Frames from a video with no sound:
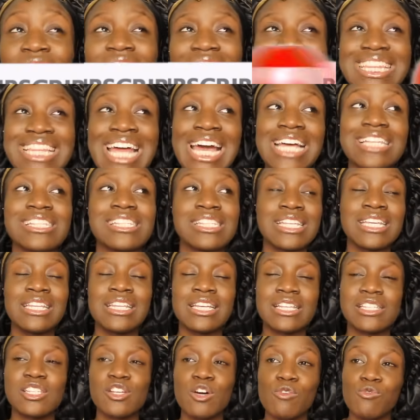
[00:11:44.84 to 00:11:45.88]
like that scene
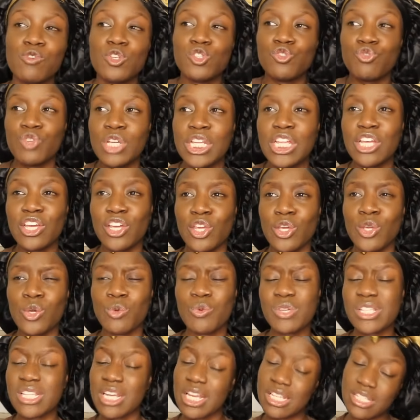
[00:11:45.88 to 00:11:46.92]
itself was really cute.
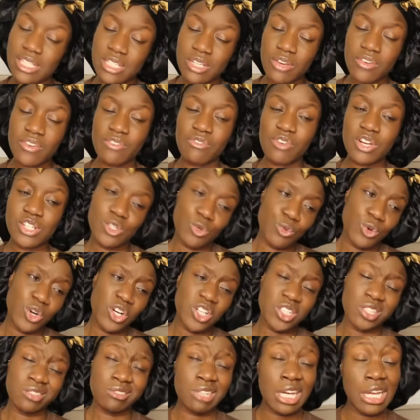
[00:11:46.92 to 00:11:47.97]
Was it necessary for us to
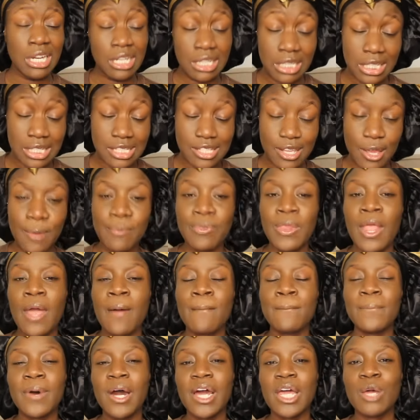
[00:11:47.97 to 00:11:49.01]
watch? I don't think so,
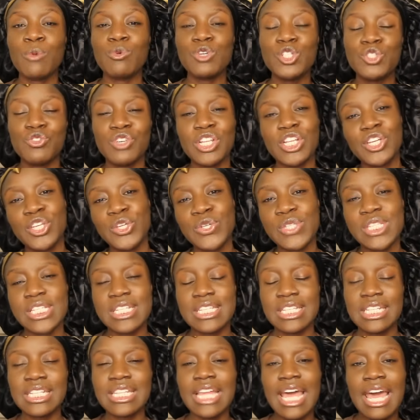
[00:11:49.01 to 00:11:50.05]
but it was really cute to
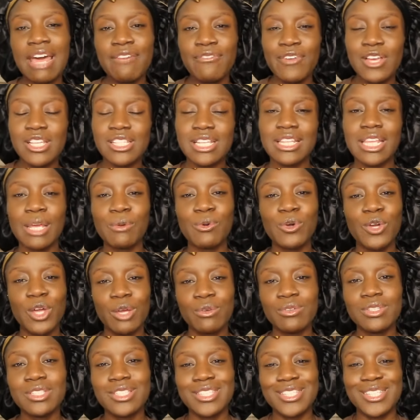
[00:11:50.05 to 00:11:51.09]
see the efforts that they were
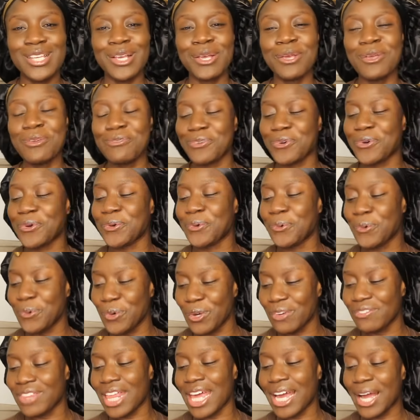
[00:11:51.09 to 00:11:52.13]
going to for
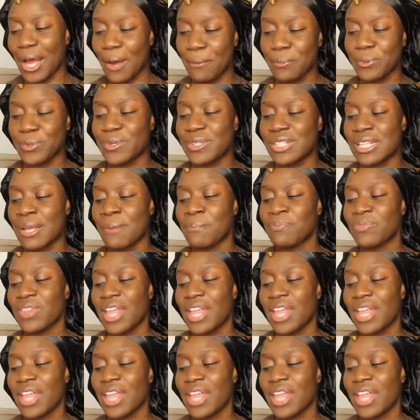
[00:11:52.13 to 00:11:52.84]
all of their couples.